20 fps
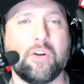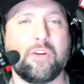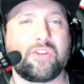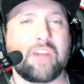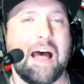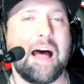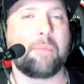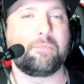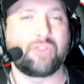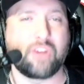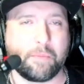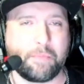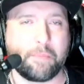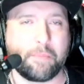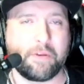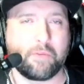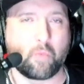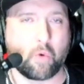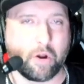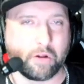top
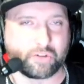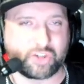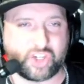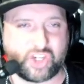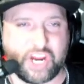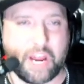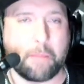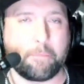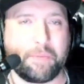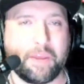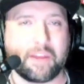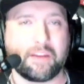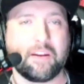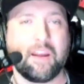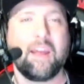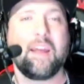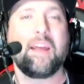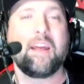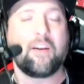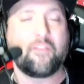WWE world champion,
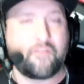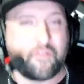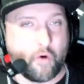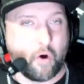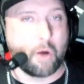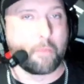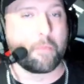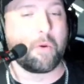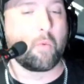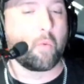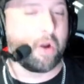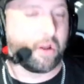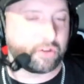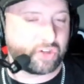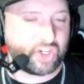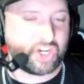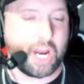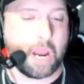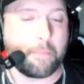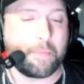former world
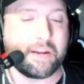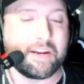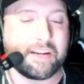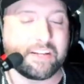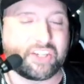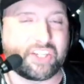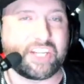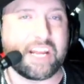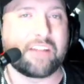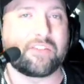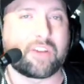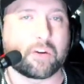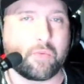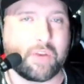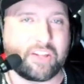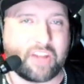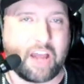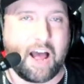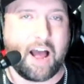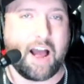champion, is set to
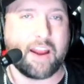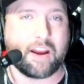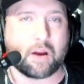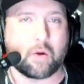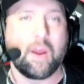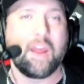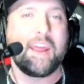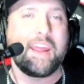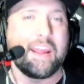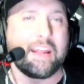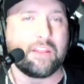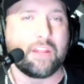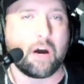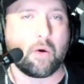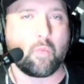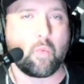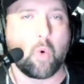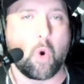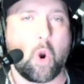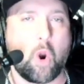retire in
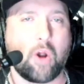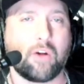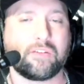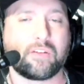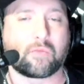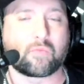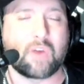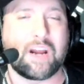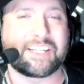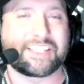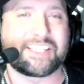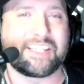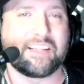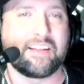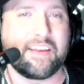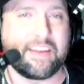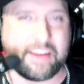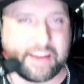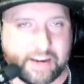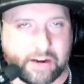the World
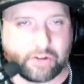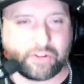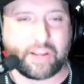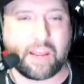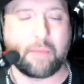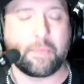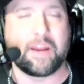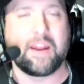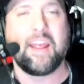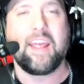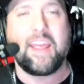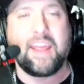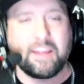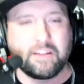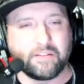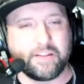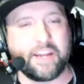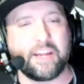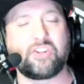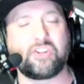Wrestling Entertainment.
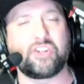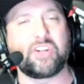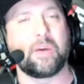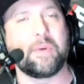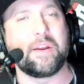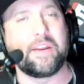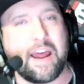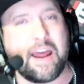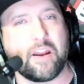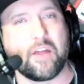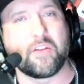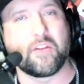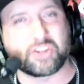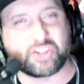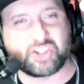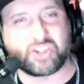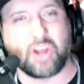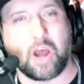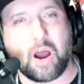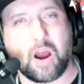And ladies and gentlemen, that other
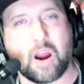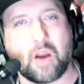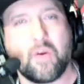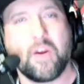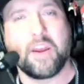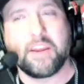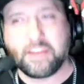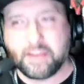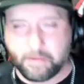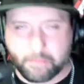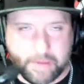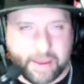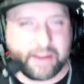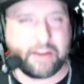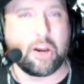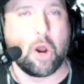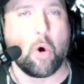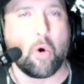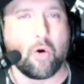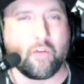star, you
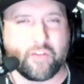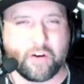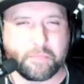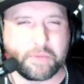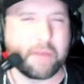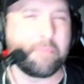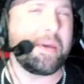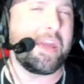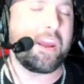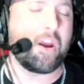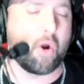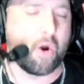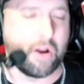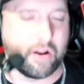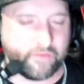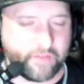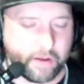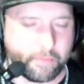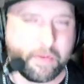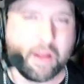may know of him, you may heard
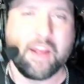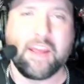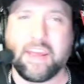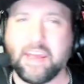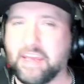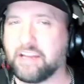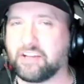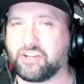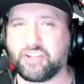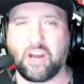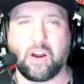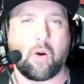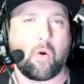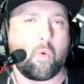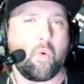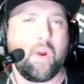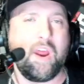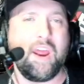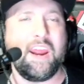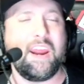of him. He's the
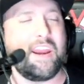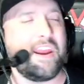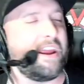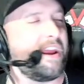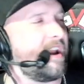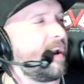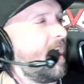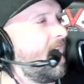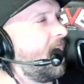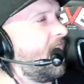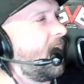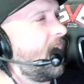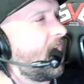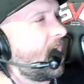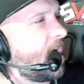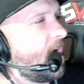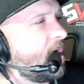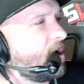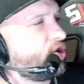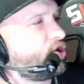Rated
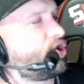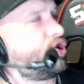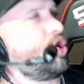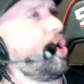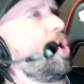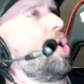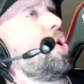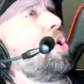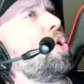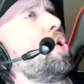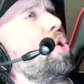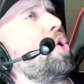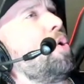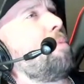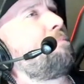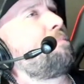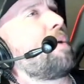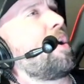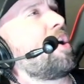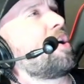R
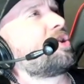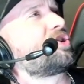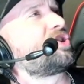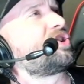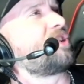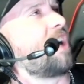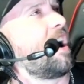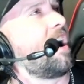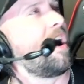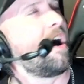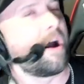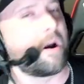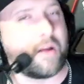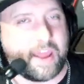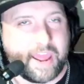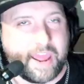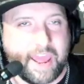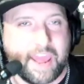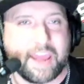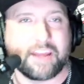Superstar
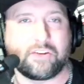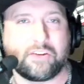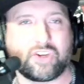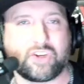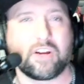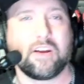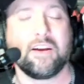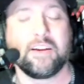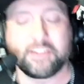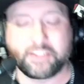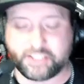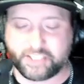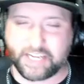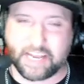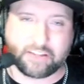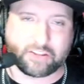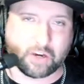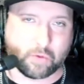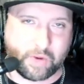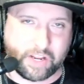Edge,
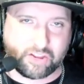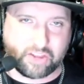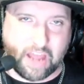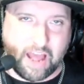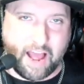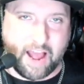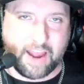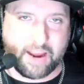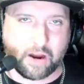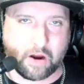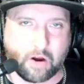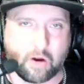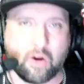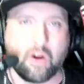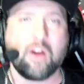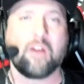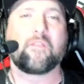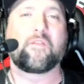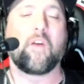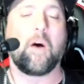set to retire
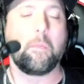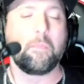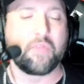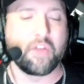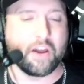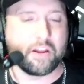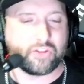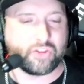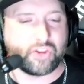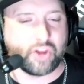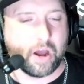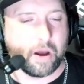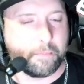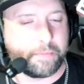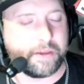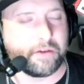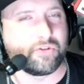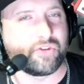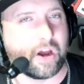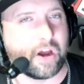from the
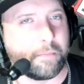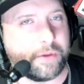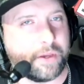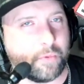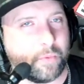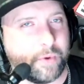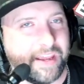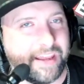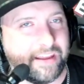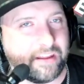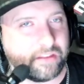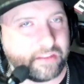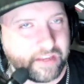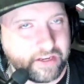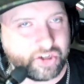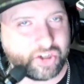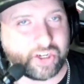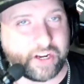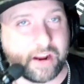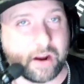WWE
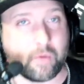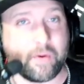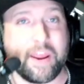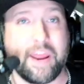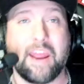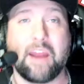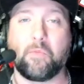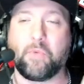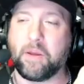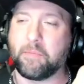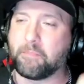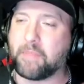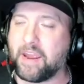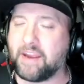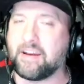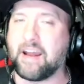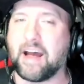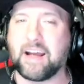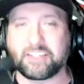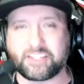this year. And we
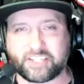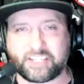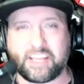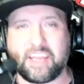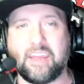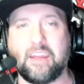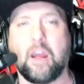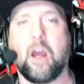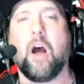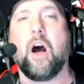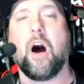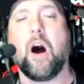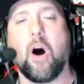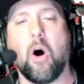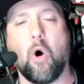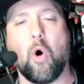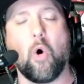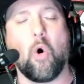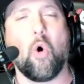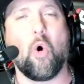may not see
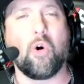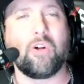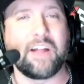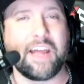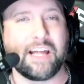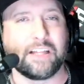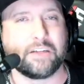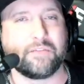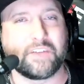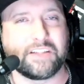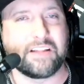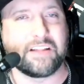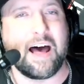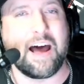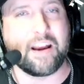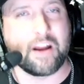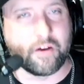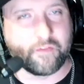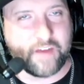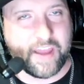a whole hell of a
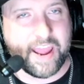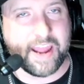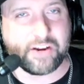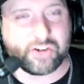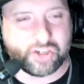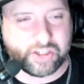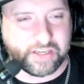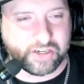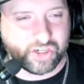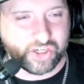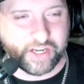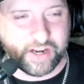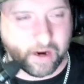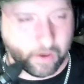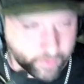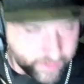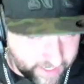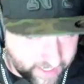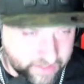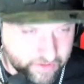lot of Edge this
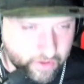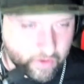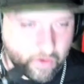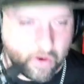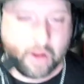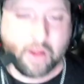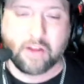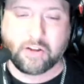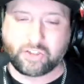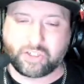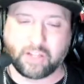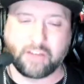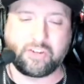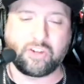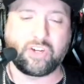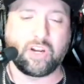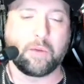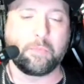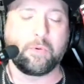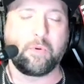year either. So ladies
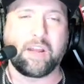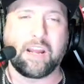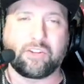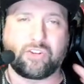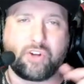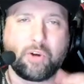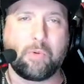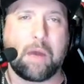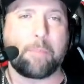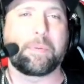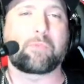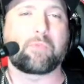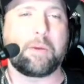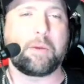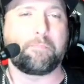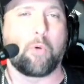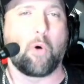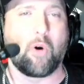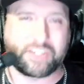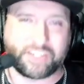and gentlemen, we got two epic
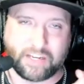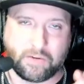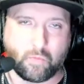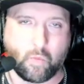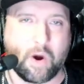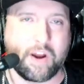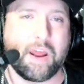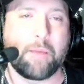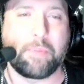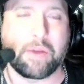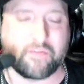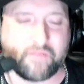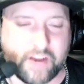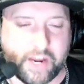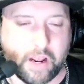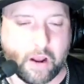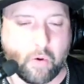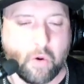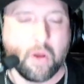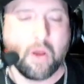reports and one epic
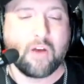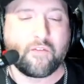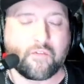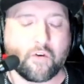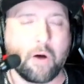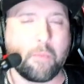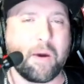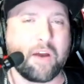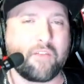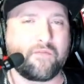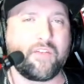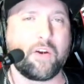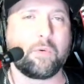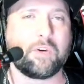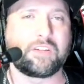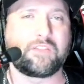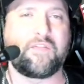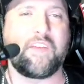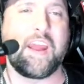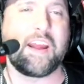video for all my
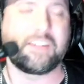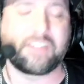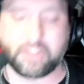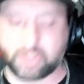viewers, fans, and